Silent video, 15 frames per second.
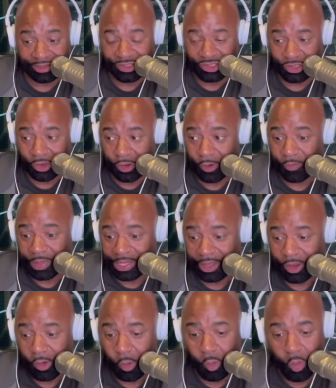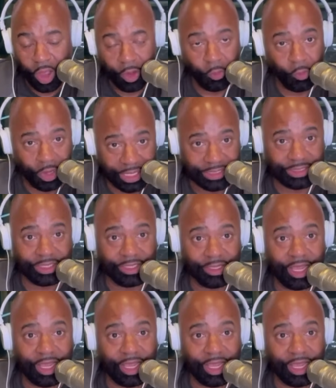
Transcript: So what was it?